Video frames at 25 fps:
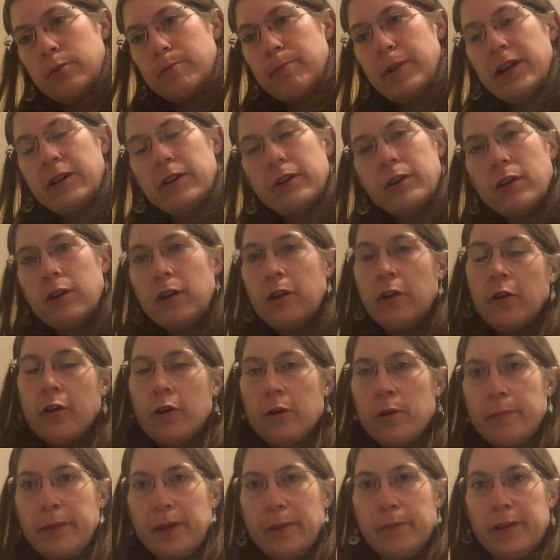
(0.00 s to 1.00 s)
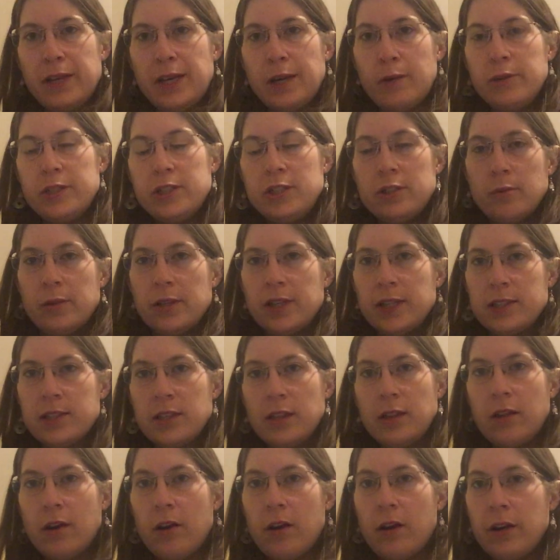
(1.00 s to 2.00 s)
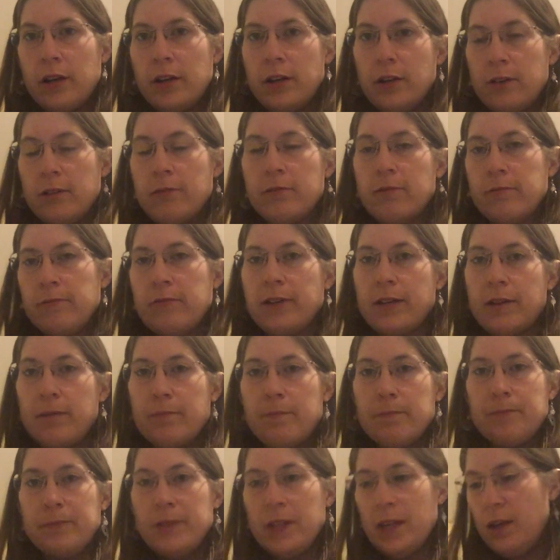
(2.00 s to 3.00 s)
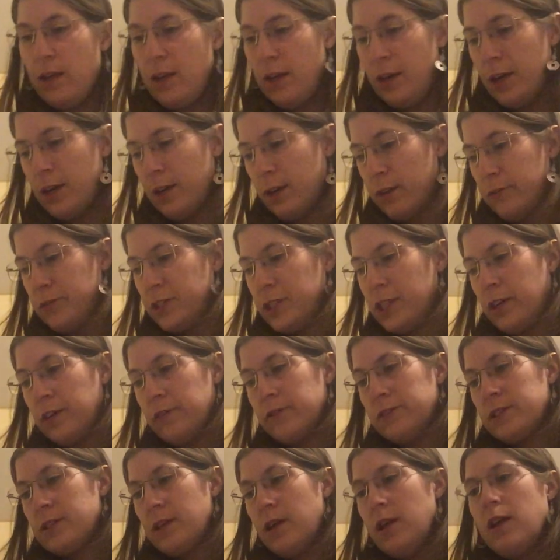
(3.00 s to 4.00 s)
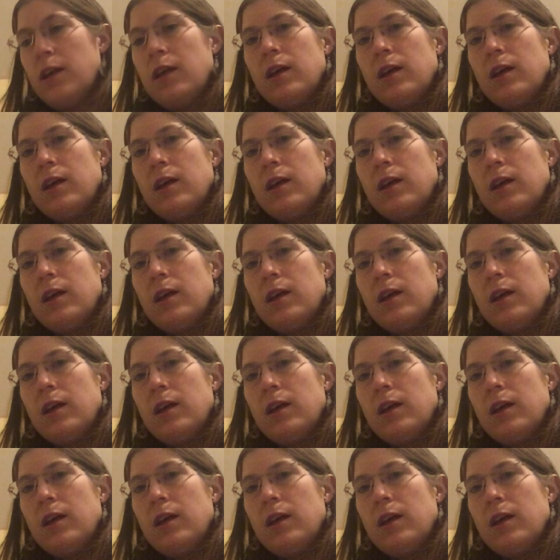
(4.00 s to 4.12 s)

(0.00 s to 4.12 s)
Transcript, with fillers: a bundle, or maybe I would do it as a lot of, um, of scarves.